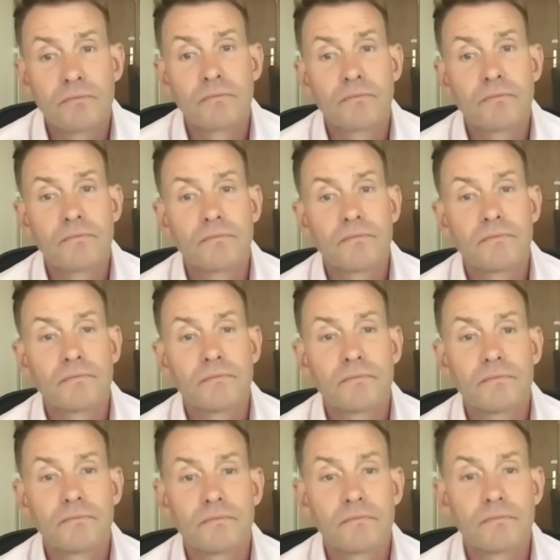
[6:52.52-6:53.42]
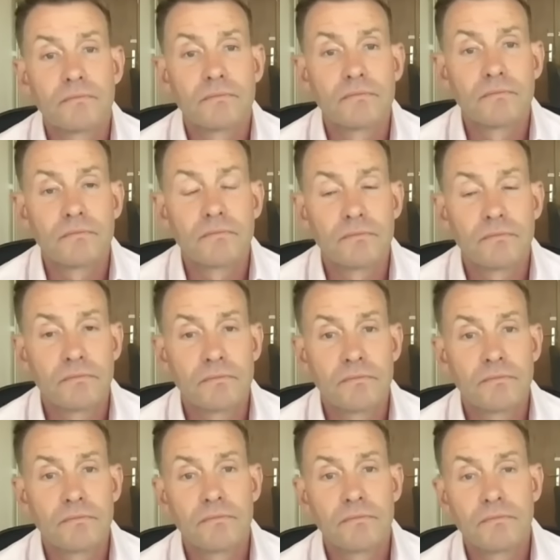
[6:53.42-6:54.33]

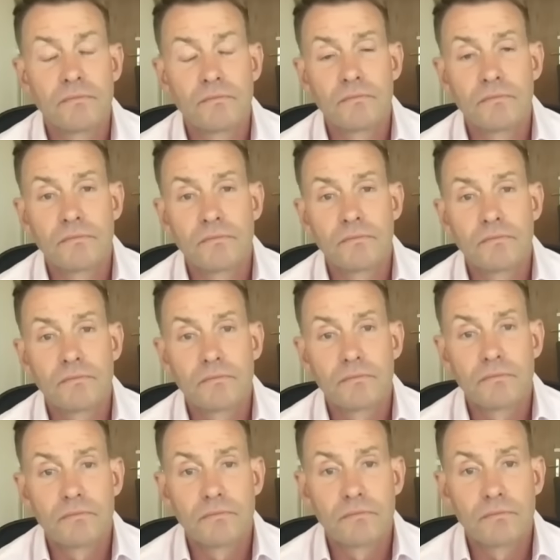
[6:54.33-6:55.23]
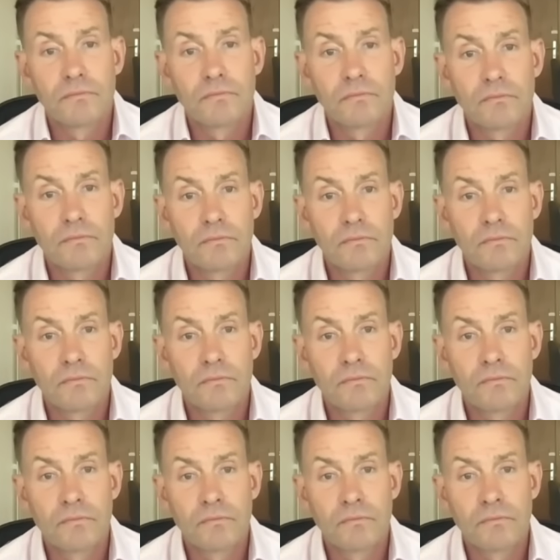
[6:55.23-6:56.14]

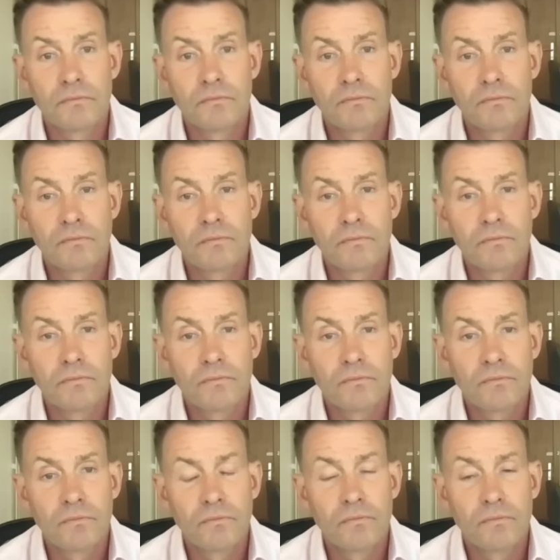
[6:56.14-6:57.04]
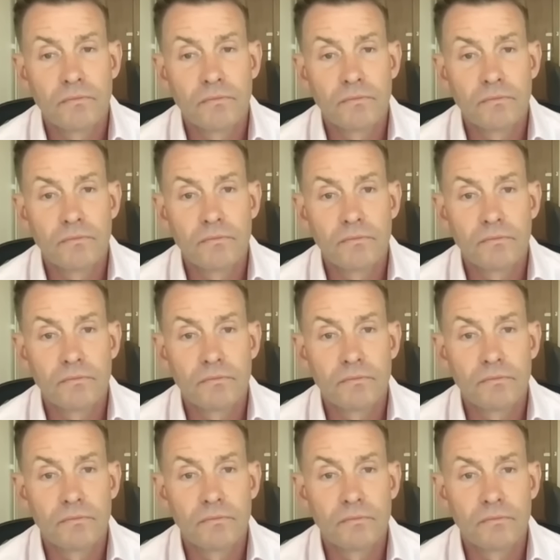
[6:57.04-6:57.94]

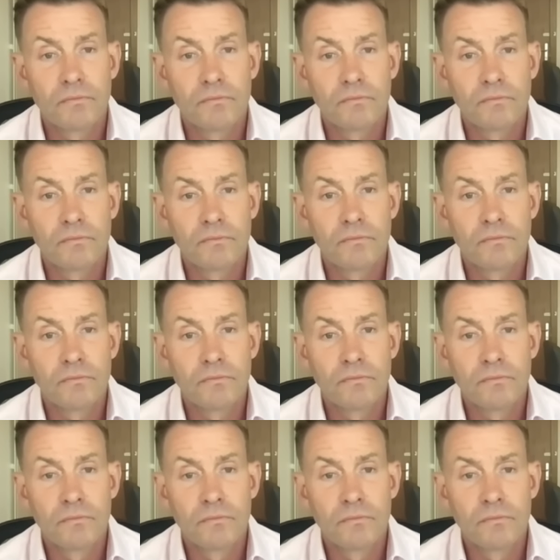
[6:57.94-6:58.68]
[no speech]